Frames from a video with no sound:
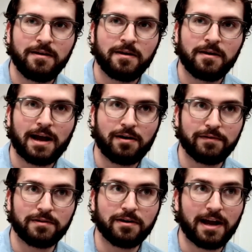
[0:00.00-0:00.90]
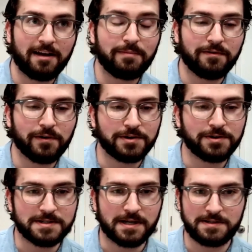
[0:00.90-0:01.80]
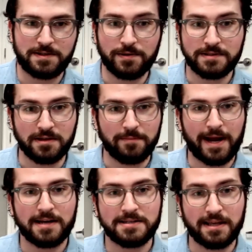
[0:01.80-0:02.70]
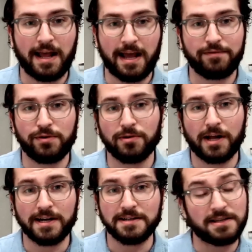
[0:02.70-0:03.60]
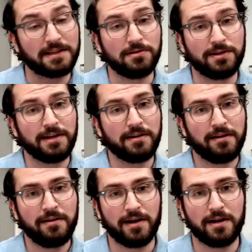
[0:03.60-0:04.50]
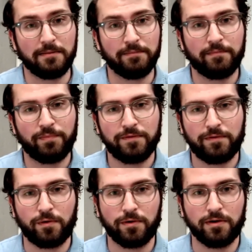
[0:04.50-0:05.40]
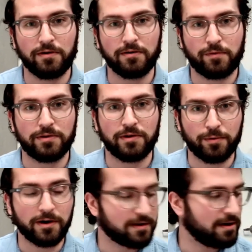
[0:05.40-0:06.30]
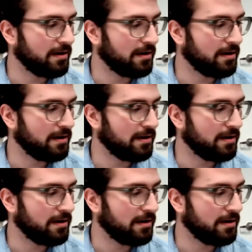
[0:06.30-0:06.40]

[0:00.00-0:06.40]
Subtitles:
However, there have been furniture design students in the past that have utilized like the linen for their work.